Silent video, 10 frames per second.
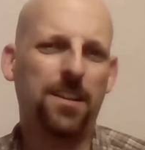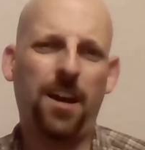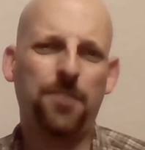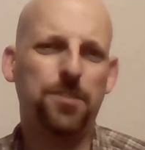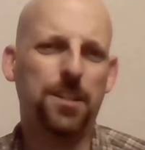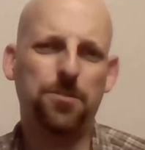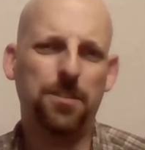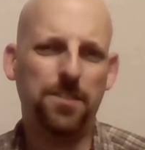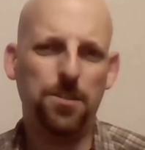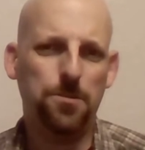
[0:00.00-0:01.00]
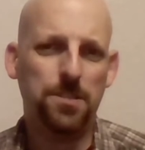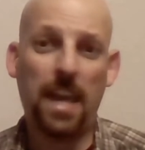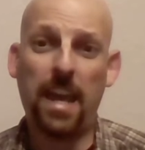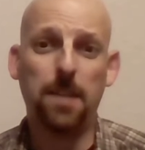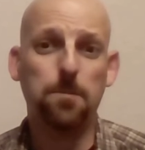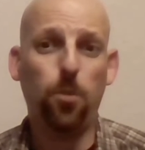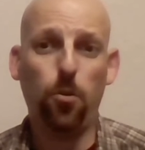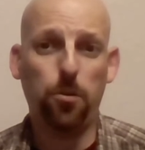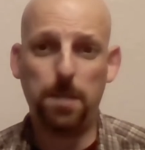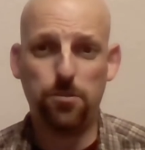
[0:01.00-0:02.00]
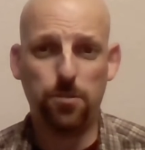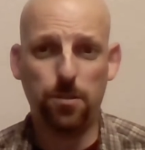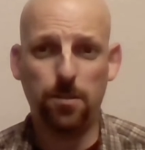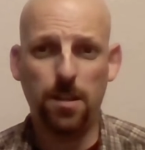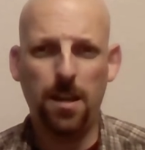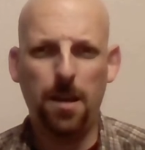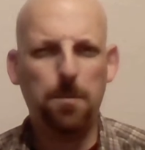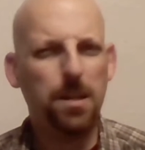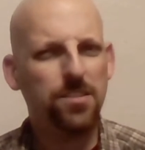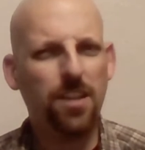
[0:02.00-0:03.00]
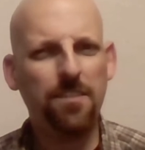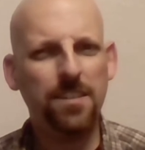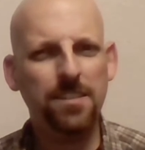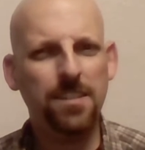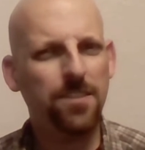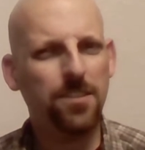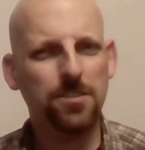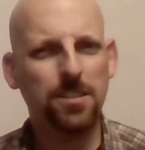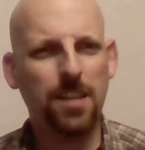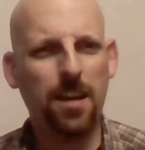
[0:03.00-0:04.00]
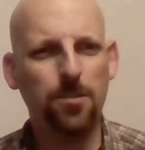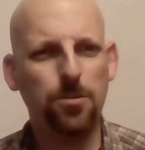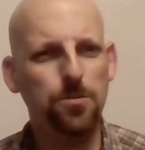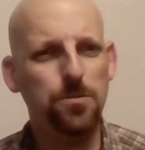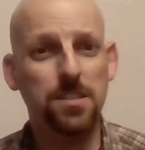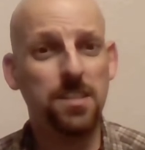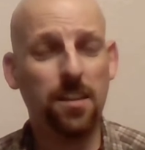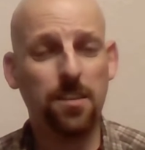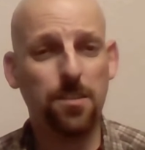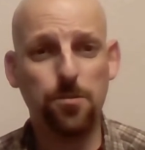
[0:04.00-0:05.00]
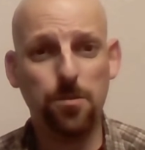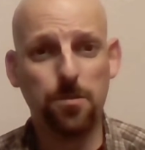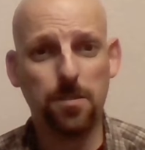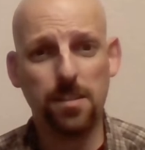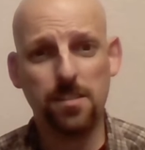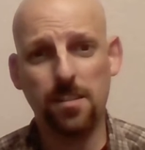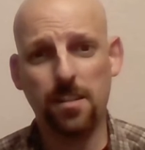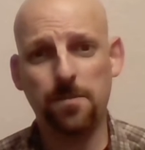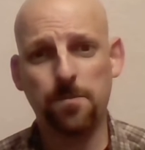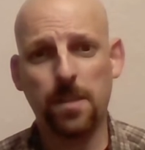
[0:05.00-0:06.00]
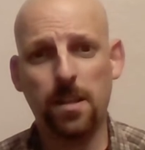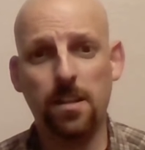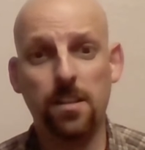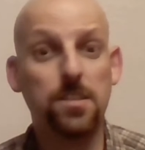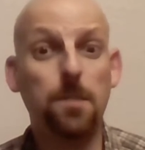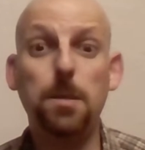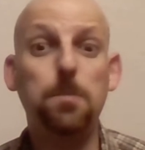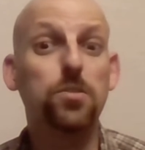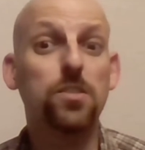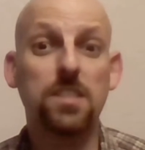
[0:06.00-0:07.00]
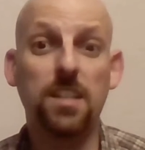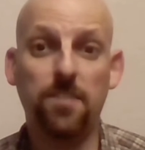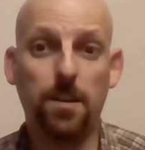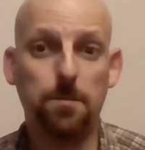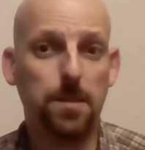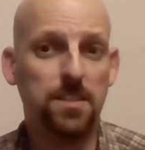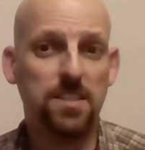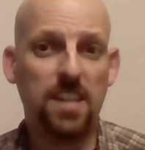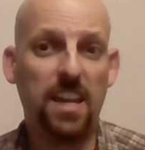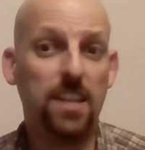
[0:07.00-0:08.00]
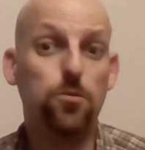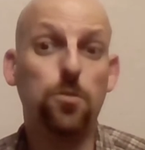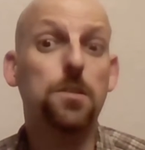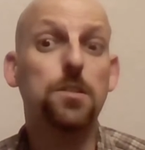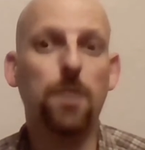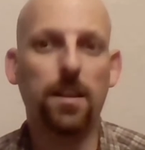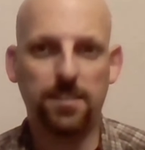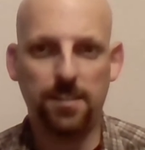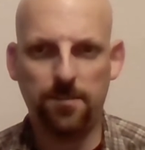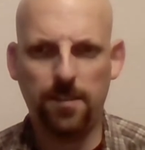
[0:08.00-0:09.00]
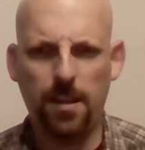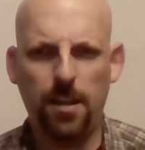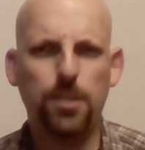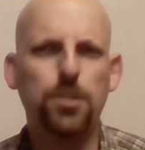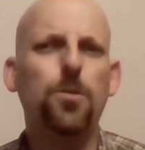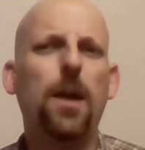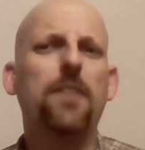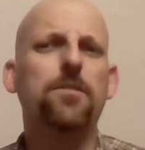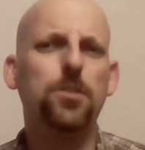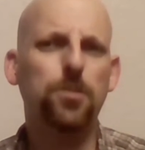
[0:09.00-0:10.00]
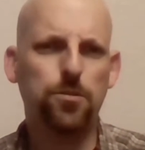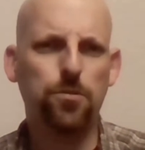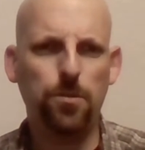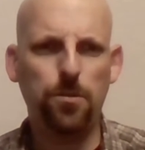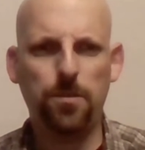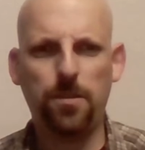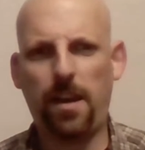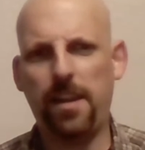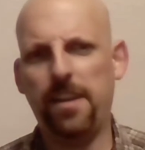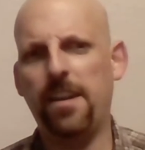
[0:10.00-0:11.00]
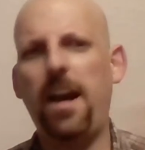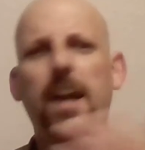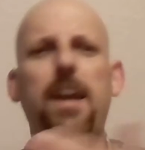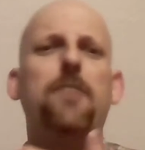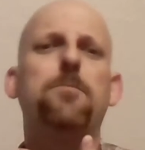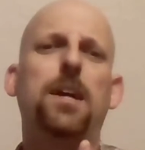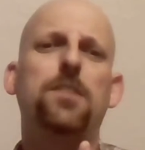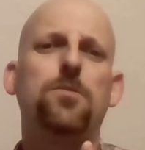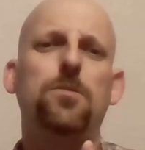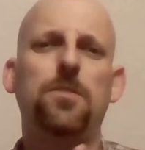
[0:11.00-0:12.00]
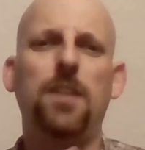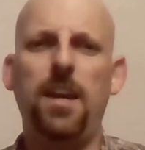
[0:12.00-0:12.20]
contradictory views can't both be true, but it's often difficult to tell who's telling the truth, isn't it? Some people just give up and say truth is relative. You have your truth, and I have my truth,